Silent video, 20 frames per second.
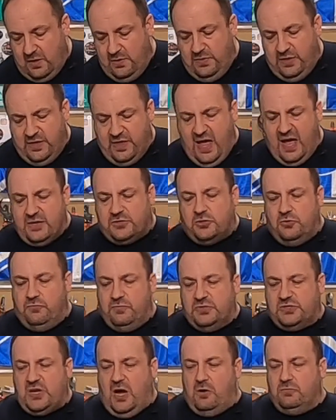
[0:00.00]
the actual
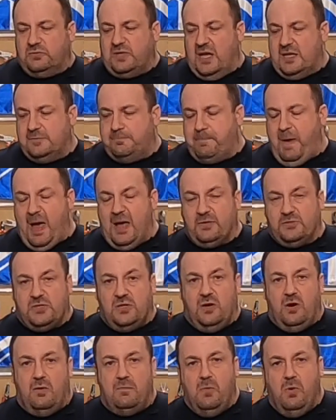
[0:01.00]
result does bounce
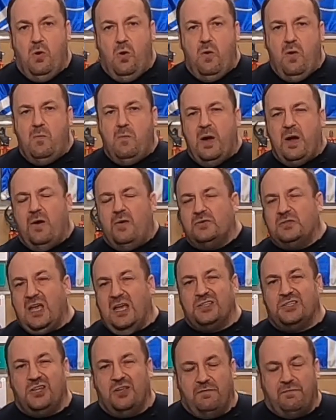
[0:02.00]
a lot more. And when I was
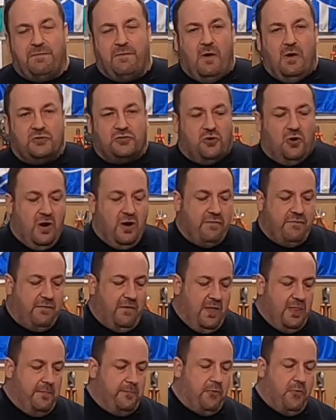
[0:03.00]
actually fight, trying to
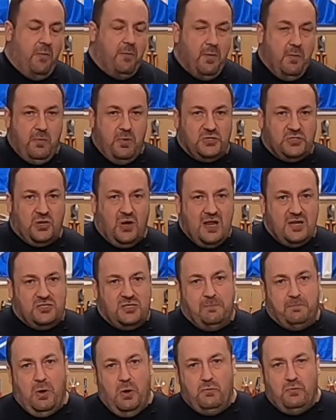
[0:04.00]
find the problem, which I
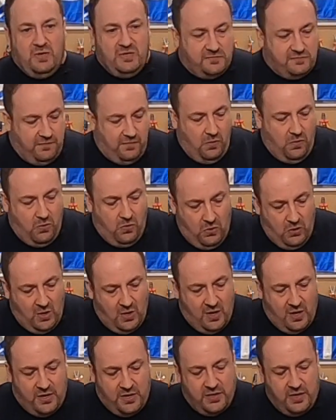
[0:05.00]
actually bought this for,
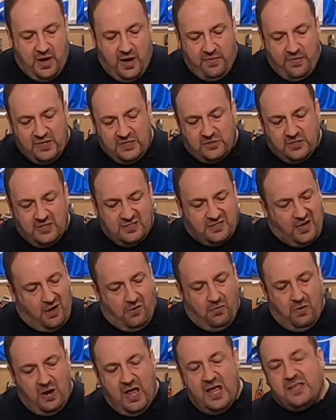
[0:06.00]
you know, this is
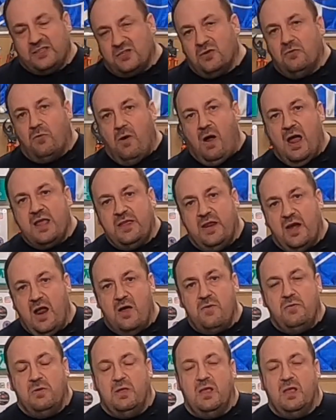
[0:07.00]
all it's all right. You know,